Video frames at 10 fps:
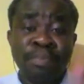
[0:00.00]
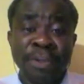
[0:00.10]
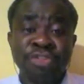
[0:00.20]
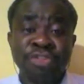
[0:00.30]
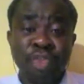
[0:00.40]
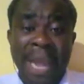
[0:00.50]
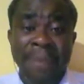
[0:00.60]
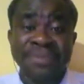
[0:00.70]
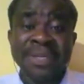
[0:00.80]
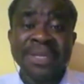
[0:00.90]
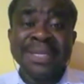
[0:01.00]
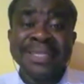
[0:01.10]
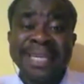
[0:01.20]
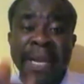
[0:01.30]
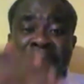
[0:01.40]
prescribes
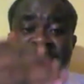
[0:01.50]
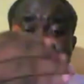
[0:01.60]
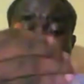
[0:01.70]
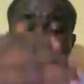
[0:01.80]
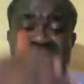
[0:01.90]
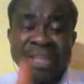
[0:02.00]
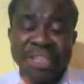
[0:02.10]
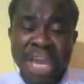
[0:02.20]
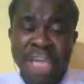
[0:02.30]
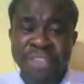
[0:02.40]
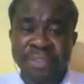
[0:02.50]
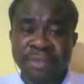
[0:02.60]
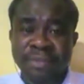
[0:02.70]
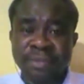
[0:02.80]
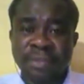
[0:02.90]
the
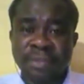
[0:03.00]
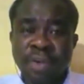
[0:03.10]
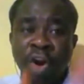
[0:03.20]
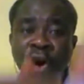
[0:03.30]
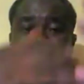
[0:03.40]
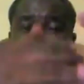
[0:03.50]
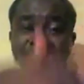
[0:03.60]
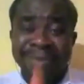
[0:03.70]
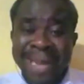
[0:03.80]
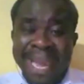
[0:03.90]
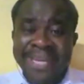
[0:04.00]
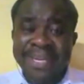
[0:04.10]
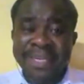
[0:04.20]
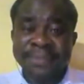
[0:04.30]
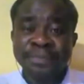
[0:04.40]
presentation or
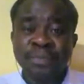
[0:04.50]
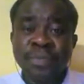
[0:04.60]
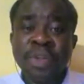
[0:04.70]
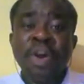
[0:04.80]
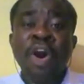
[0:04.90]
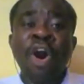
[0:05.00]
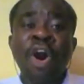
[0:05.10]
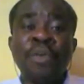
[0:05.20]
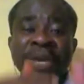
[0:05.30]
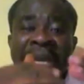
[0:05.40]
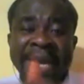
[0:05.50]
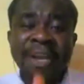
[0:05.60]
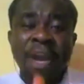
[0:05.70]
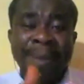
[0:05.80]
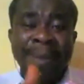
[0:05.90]
outlining of
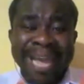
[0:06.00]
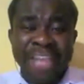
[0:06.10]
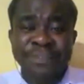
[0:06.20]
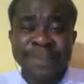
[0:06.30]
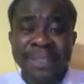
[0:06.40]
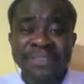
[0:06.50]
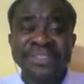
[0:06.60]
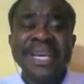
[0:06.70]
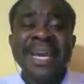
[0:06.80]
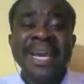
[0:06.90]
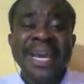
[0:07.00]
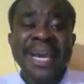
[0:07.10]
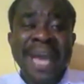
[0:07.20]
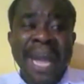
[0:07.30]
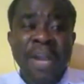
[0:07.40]
income and expense
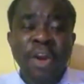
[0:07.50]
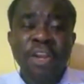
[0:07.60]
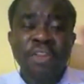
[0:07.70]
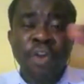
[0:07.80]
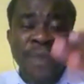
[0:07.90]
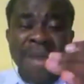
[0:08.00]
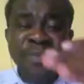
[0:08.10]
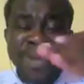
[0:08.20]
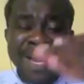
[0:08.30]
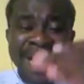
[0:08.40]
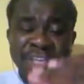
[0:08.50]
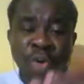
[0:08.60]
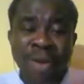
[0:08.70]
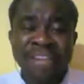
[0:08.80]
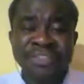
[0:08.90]
according to 5
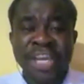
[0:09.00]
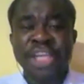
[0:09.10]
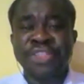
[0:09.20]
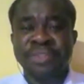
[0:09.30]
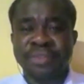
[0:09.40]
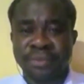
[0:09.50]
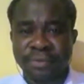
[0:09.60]
categorization